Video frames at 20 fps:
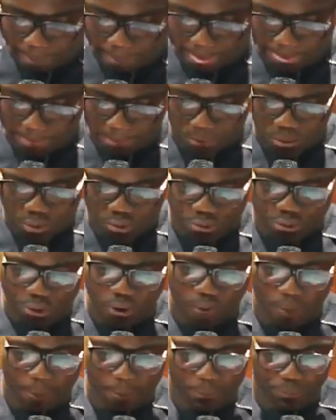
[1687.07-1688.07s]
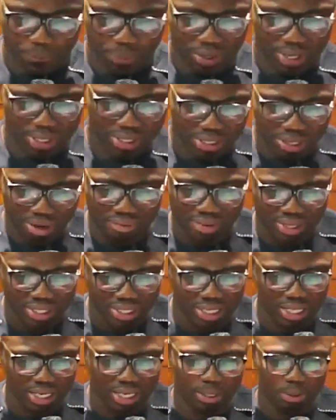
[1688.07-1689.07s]
4
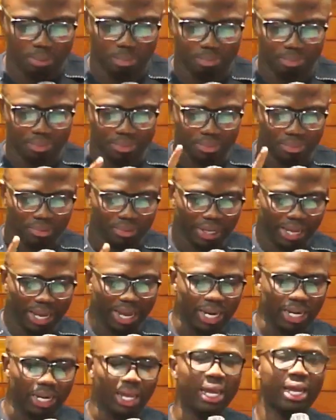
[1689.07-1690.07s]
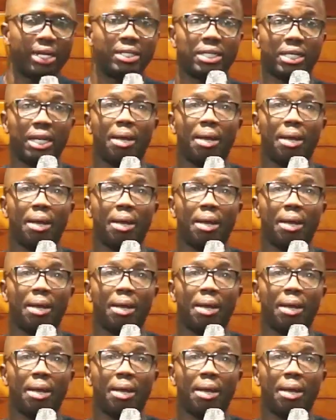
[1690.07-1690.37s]
17 and 18. Let me